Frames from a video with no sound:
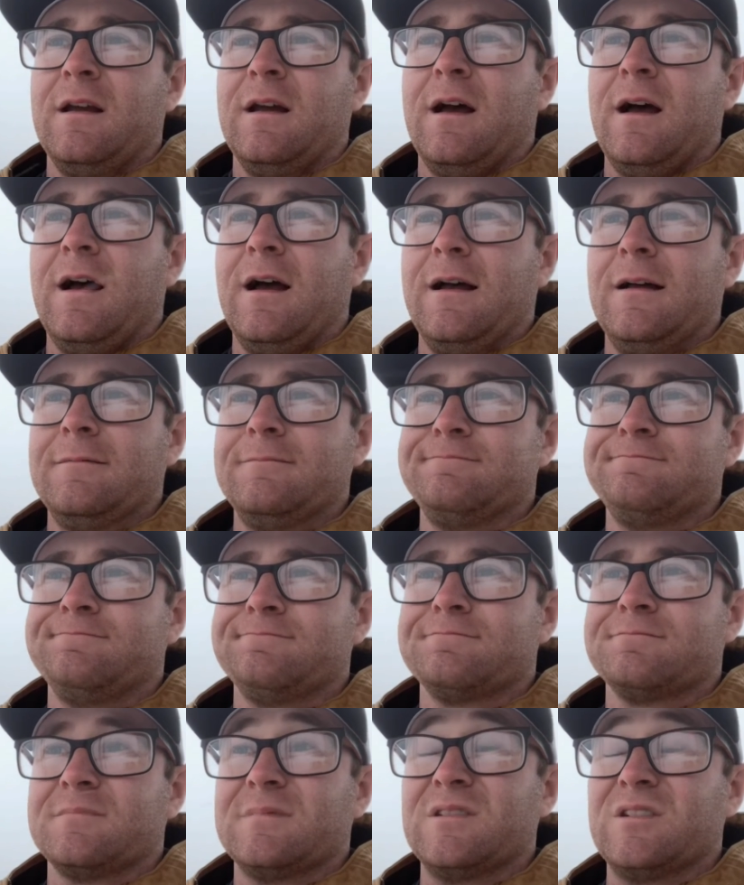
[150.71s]
So
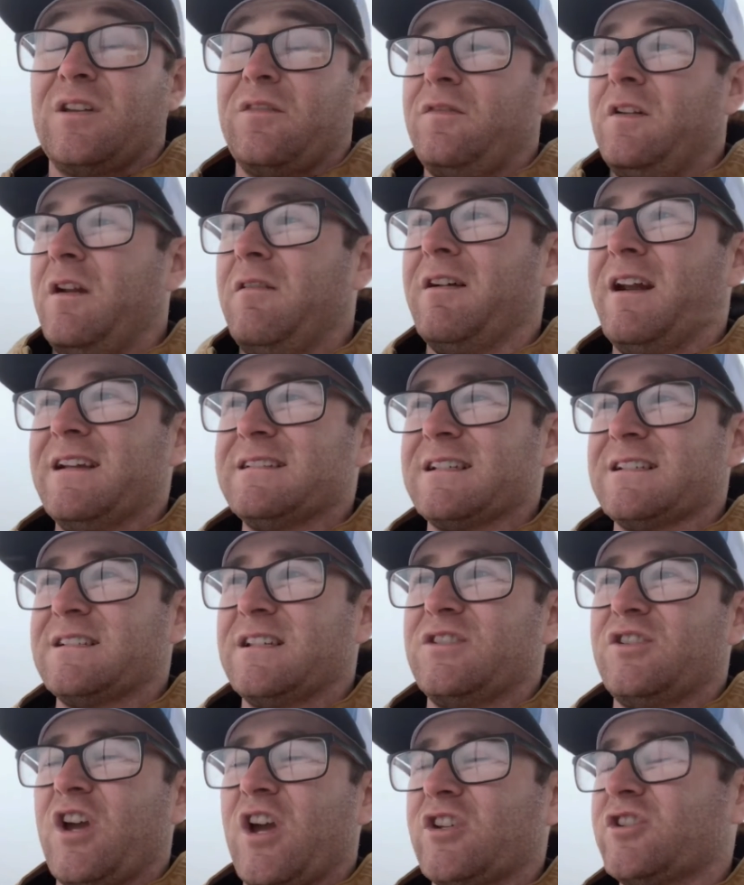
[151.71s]
if anyone has a
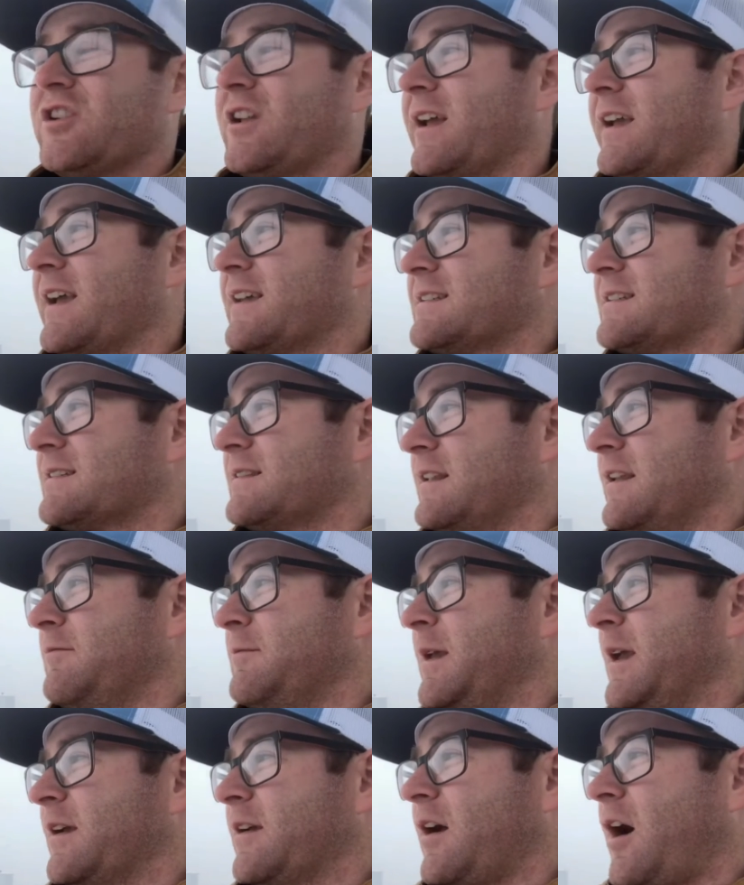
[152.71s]
suggestion, I guess leave
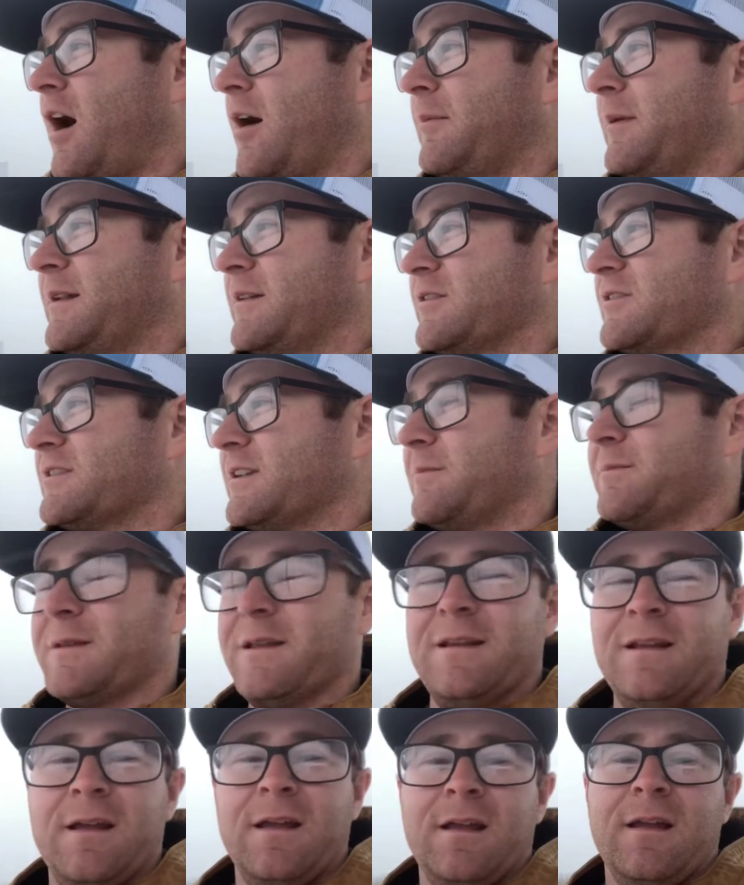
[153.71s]
me a comment or
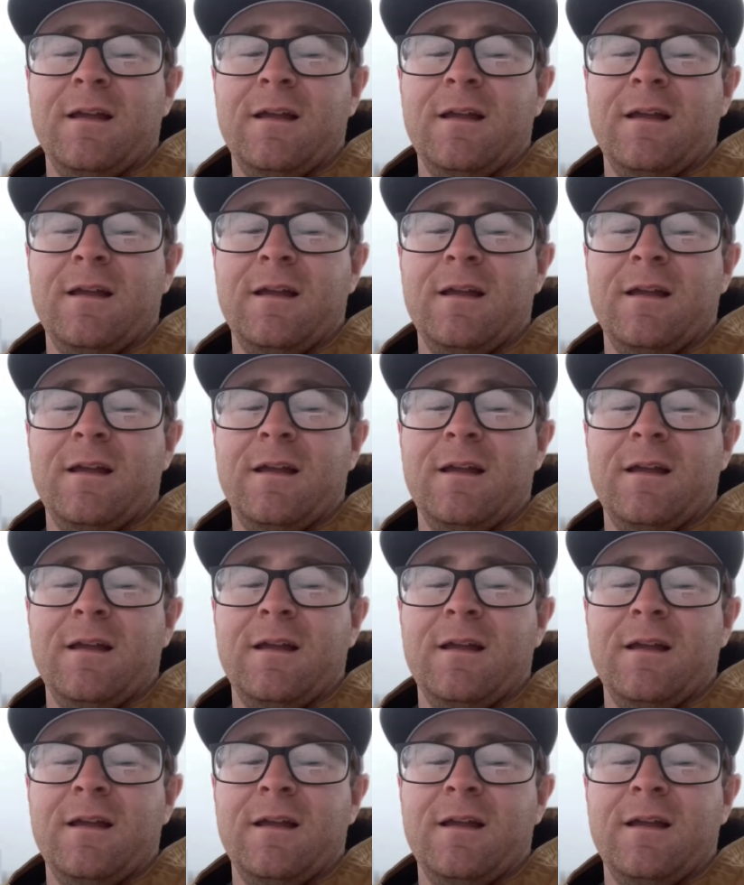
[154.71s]
something.